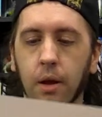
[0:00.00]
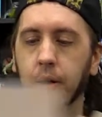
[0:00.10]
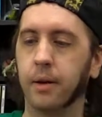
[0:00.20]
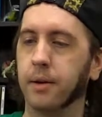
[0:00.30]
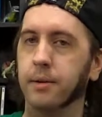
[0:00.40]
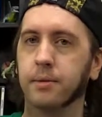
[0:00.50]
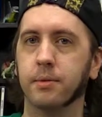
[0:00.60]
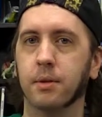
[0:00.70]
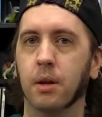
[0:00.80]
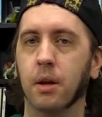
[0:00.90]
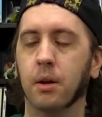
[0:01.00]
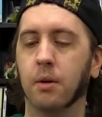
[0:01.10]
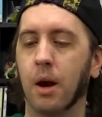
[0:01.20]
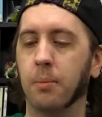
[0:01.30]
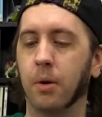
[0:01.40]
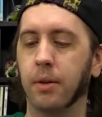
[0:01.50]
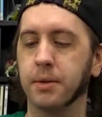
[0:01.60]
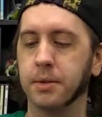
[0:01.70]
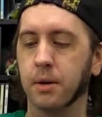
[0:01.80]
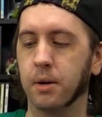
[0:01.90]
uh, crap are
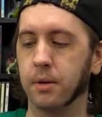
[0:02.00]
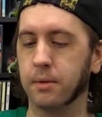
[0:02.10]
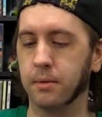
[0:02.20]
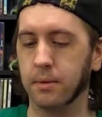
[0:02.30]
these called